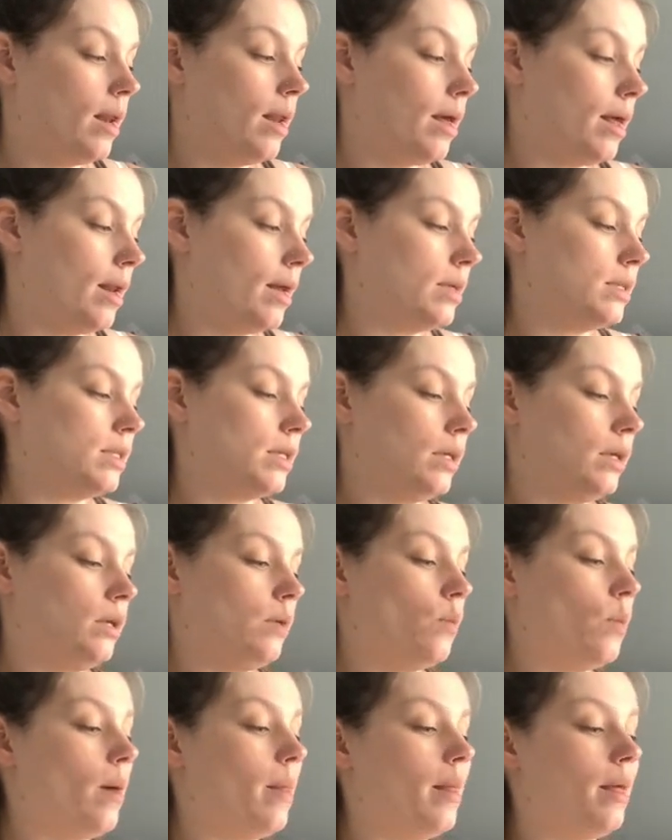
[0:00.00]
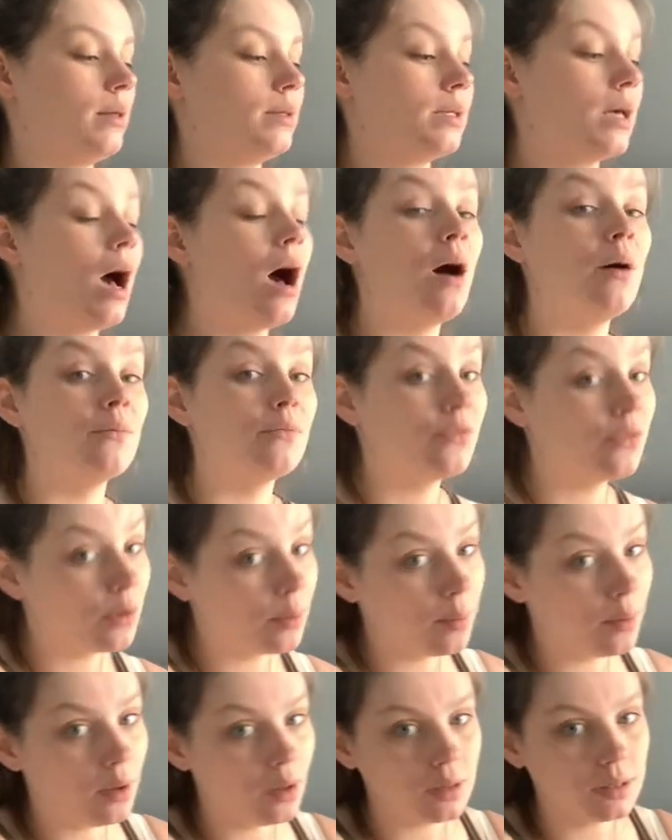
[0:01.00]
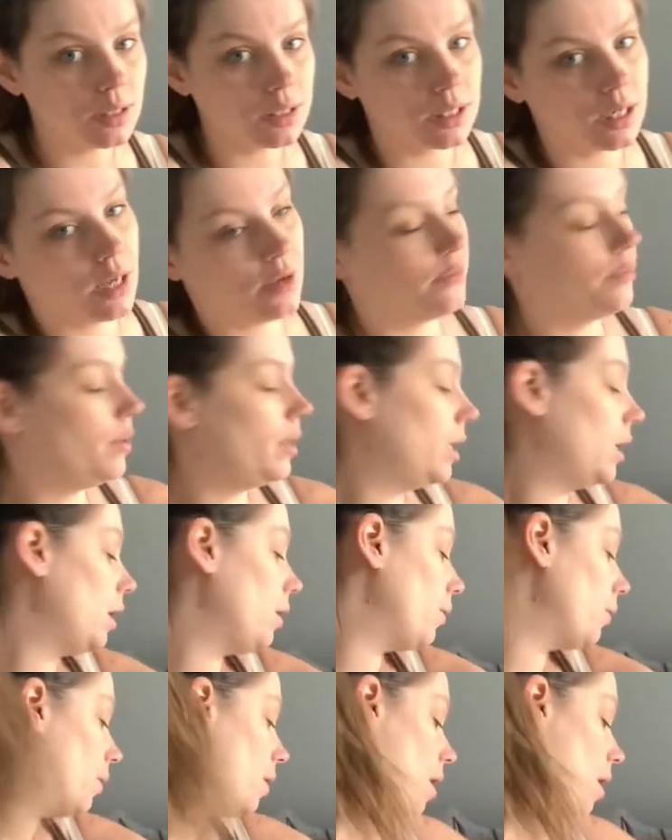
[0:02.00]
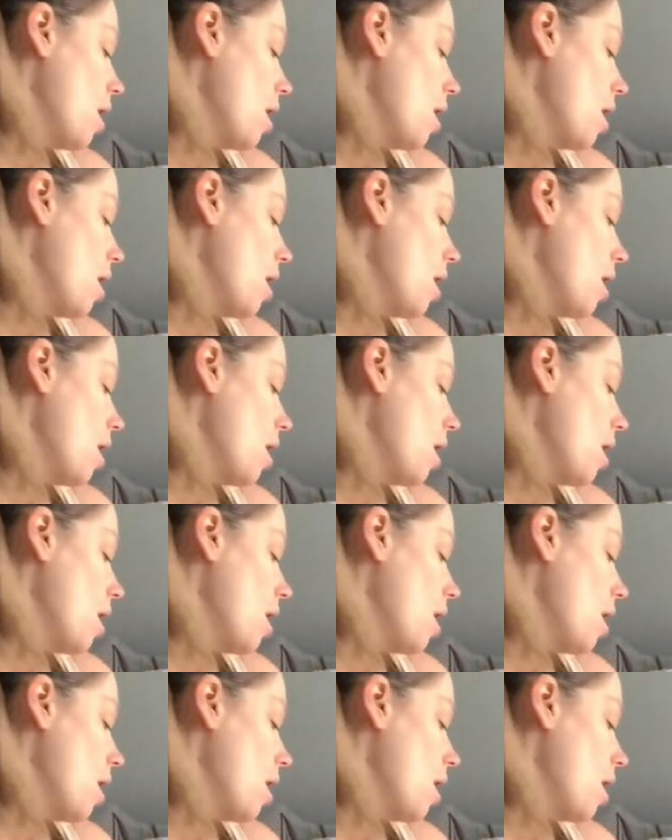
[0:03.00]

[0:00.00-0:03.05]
and ideally one that's comfortable, just be cute.